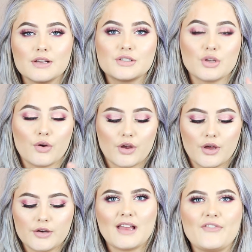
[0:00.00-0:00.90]
is so
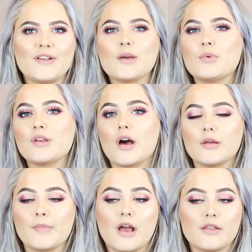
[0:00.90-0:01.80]
good. I feel like with
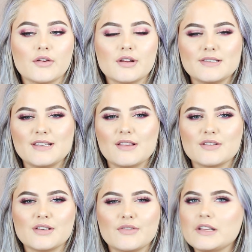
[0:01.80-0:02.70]
all of my other
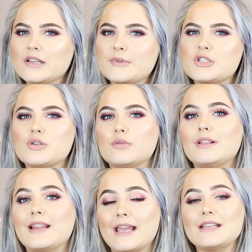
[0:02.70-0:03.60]
concealers, they're a little bit too
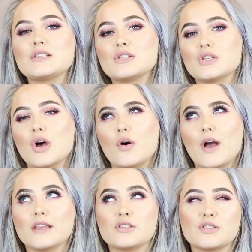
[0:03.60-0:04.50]
light, so
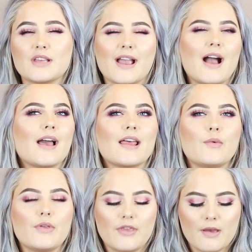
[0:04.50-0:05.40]
I just like
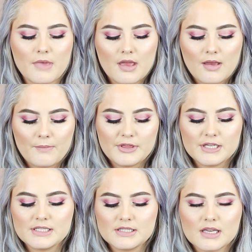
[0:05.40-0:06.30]
highlight with them. But
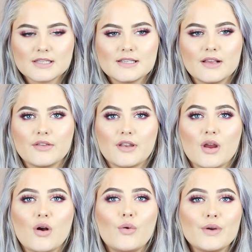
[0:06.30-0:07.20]
this is the concealer that
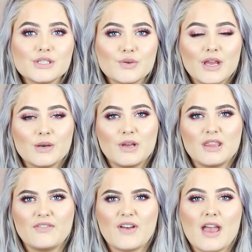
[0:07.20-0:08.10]
I always go in with
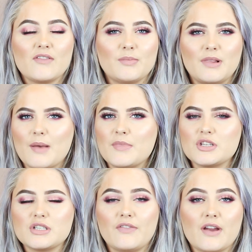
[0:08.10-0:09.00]
if I have a
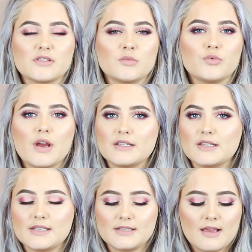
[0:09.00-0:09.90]
blemish, if I have some
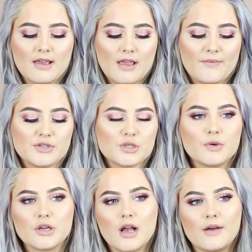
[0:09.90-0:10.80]
redness, if I just
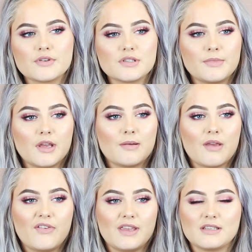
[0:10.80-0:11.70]
want to cover something on
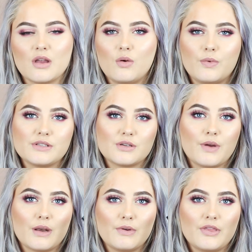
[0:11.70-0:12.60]
my face, I always go
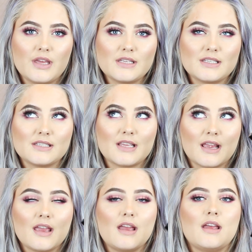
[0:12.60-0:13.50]
in with this. This is like